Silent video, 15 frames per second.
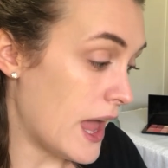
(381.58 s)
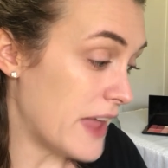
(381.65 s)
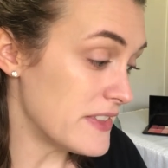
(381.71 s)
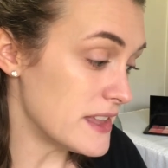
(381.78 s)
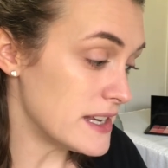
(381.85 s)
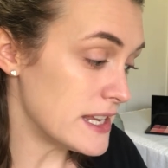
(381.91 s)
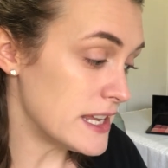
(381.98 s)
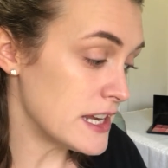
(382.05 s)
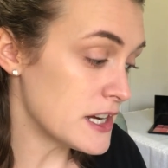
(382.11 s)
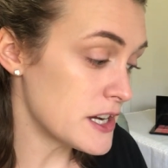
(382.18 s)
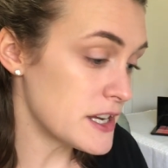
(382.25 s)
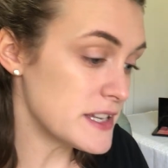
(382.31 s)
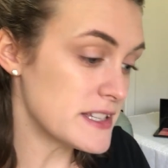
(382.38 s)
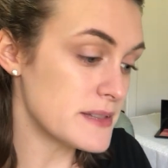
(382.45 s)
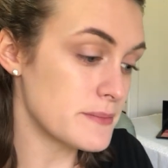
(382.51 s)
And then here
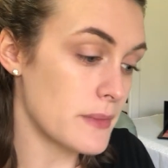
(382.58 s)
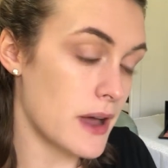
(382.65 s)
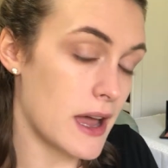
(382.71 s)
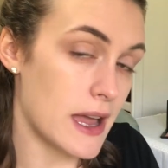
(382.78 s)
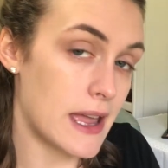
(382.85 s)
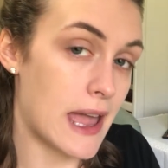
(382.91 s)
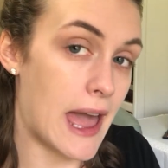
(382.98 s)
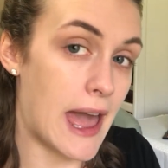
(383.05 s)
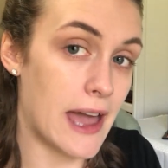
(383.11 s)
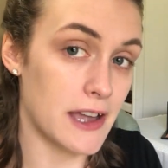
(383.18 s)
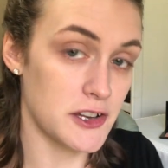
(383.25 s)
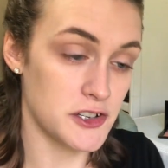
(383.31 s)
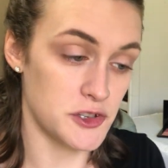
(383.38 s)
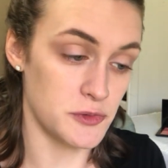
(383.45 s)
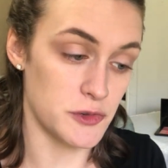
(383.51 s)
is my
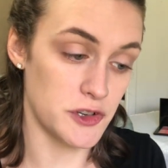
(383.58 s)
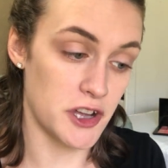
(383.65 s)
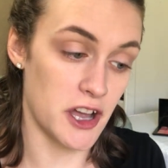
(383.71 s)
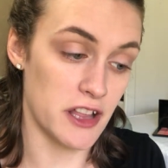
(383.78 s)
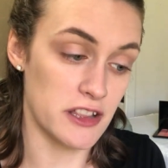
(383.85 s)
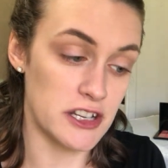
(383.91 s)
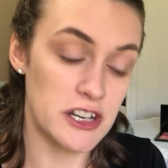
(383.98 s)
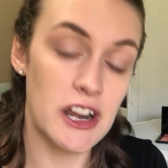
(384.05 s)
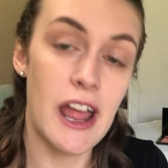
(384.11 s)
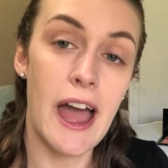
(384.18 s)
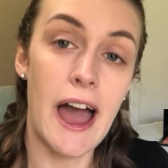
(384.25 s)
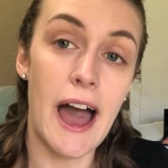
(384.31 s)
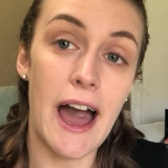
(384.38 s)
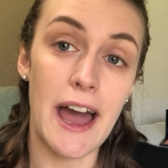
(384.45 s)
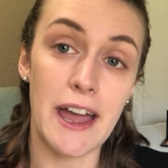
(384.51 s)
actual color,
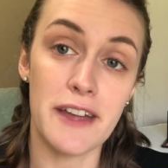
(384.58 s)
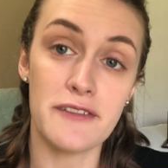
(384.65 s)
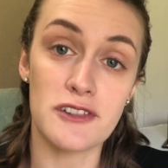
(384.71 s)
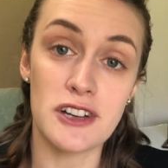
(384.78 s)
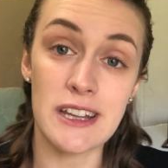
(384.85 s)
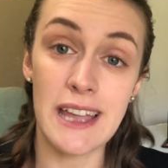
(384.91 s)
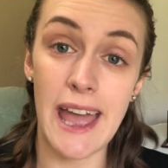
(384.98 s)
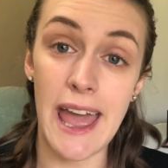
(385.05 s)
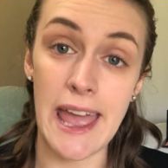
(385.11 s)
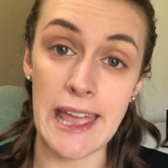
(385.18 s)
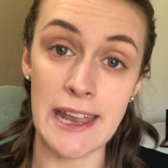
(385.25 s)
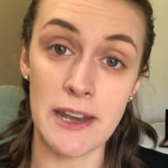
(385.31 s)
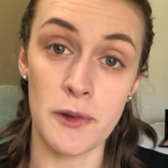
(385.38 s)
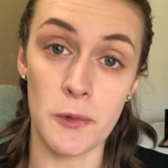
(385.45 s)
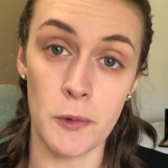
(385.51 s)
Ivory
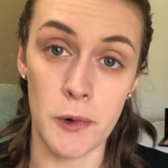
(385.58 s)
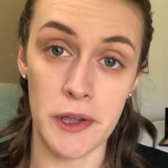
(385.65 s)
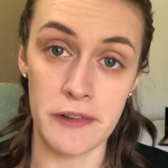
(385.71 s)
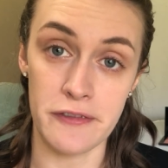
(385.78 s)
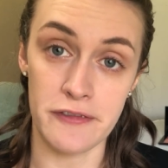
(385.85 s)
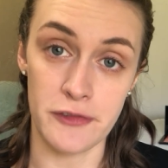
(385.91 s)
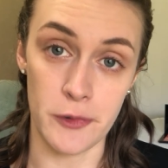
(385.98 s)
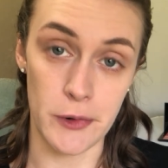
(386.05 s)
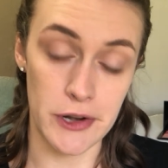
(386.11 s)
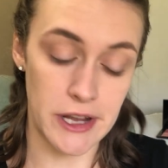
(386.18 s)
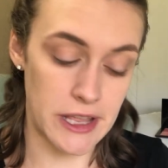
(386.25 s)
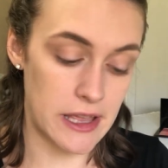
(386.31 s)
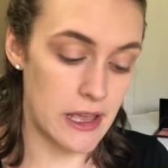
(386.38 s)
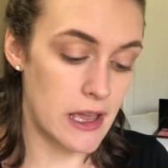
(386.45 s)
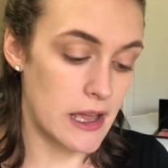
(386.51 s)

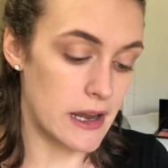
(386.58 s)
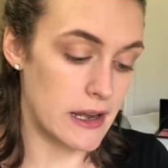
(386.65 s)
N140.